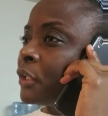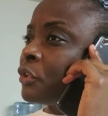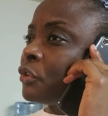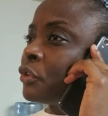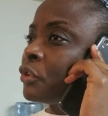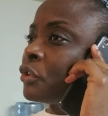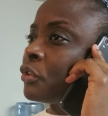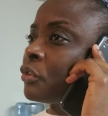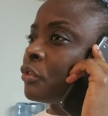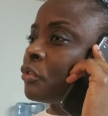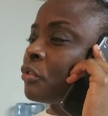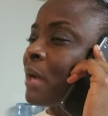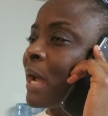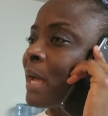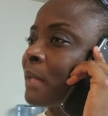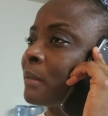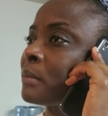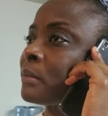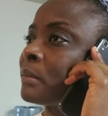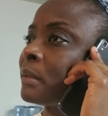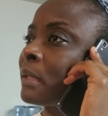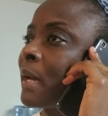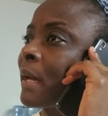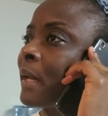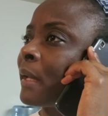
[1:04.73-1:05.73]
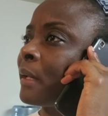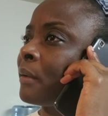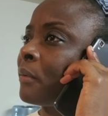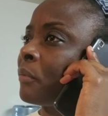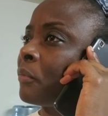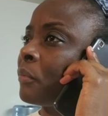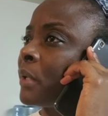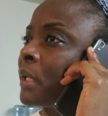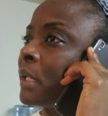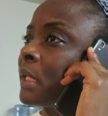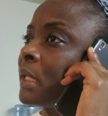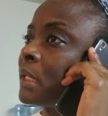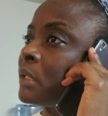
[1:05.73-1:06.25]
You should try to like
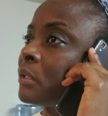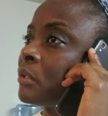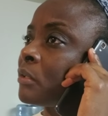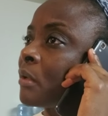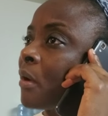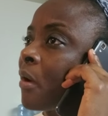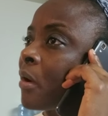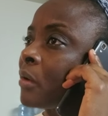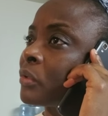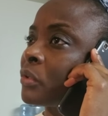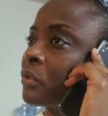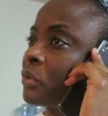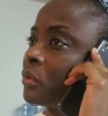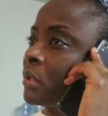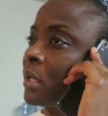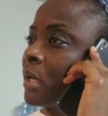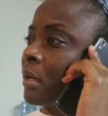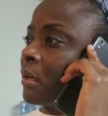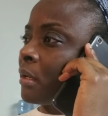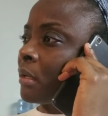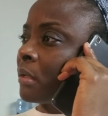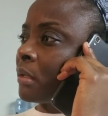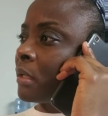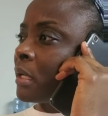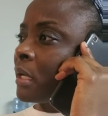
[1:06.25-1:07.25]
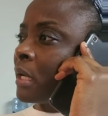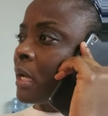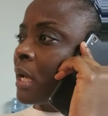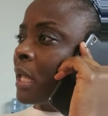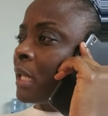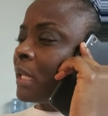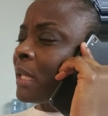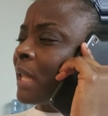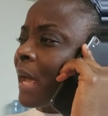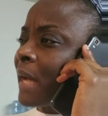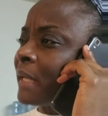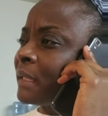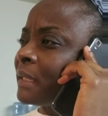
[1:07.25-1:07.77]
really talk to her.
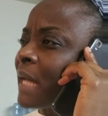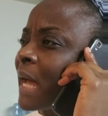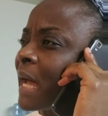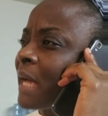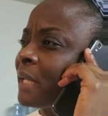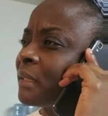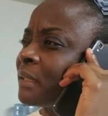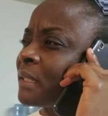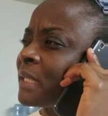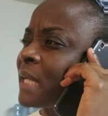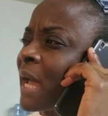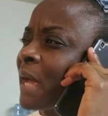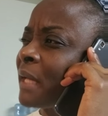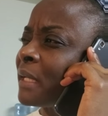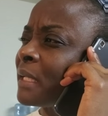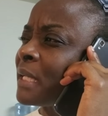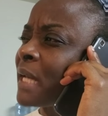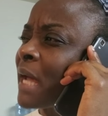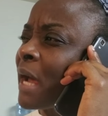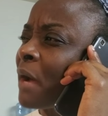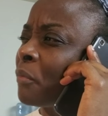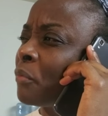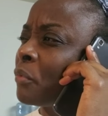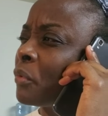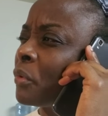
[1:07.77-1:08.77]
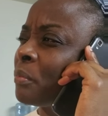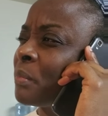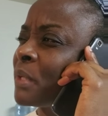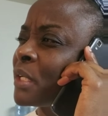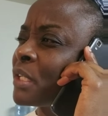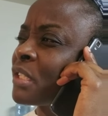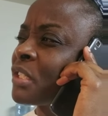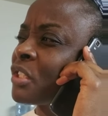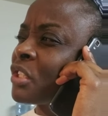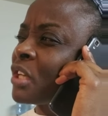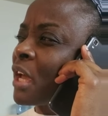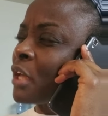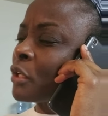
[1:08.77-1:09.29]
Like that room
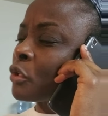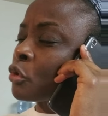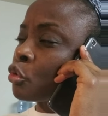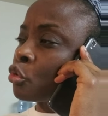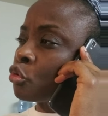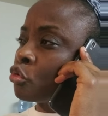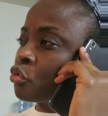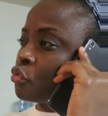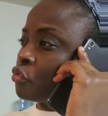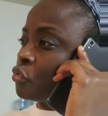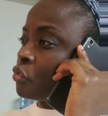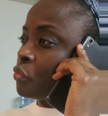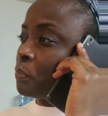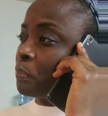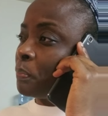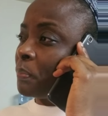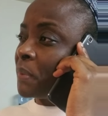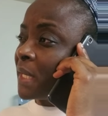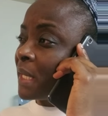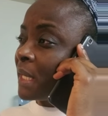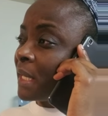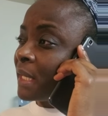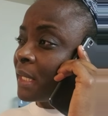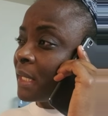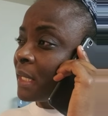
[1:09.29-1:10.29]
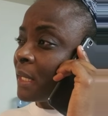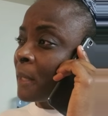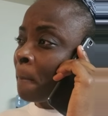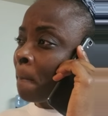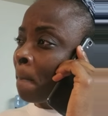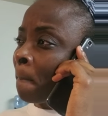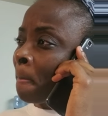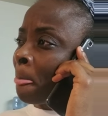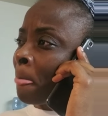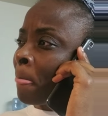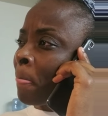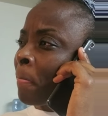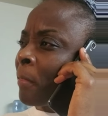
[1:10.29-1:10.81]
is just too big.
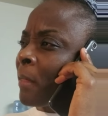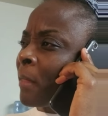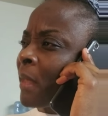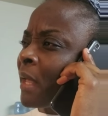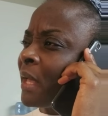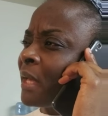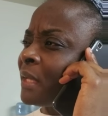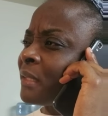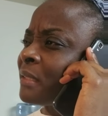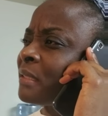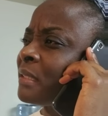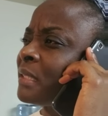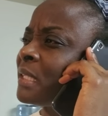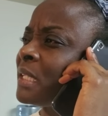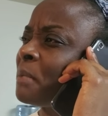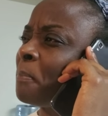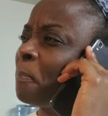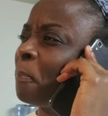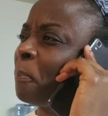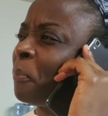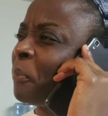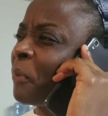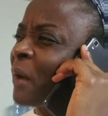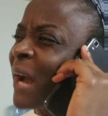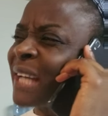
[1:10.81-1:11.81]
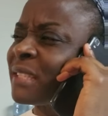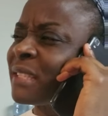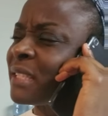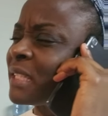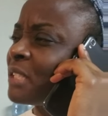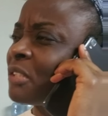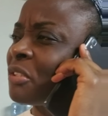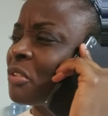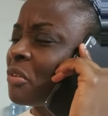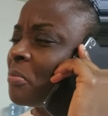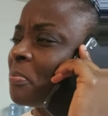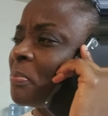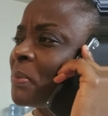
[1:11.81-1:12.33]
It's
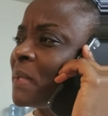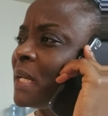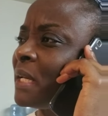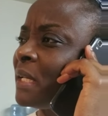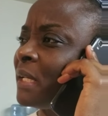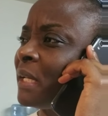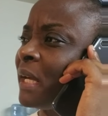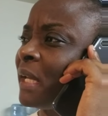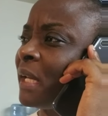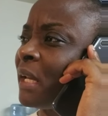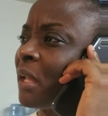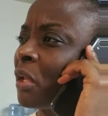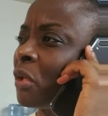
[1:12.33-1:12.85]
depressing to be in it